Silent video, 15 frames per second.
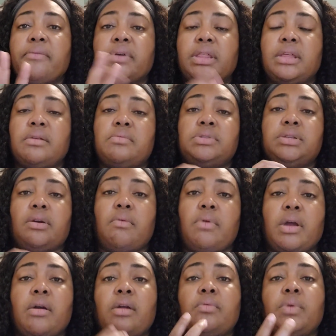everything that was
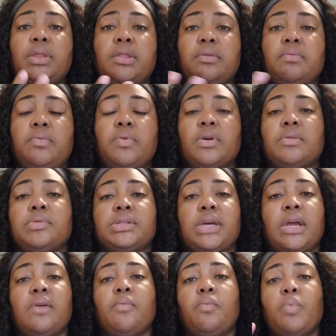going on with the war was
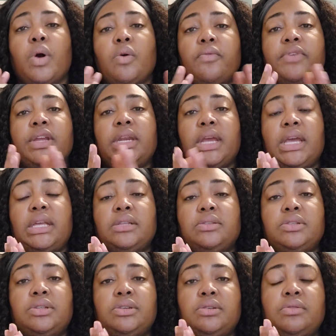kind of woven
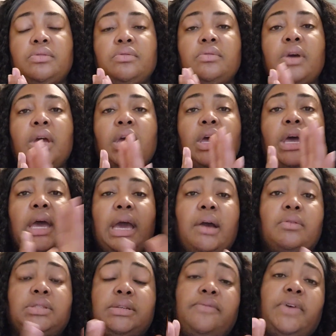into
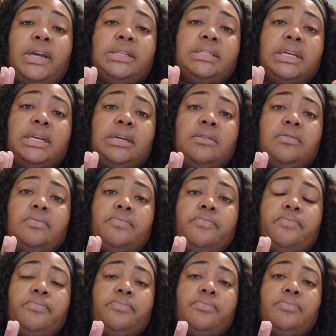how it's affecting
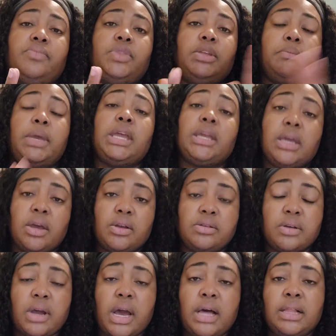the main
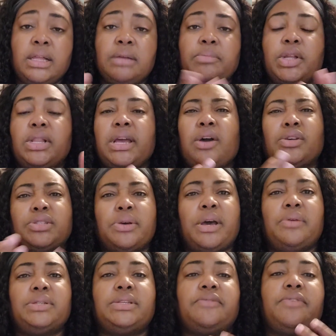character Holling, but like also
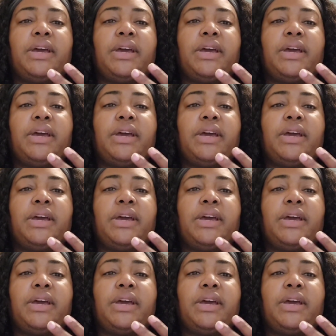how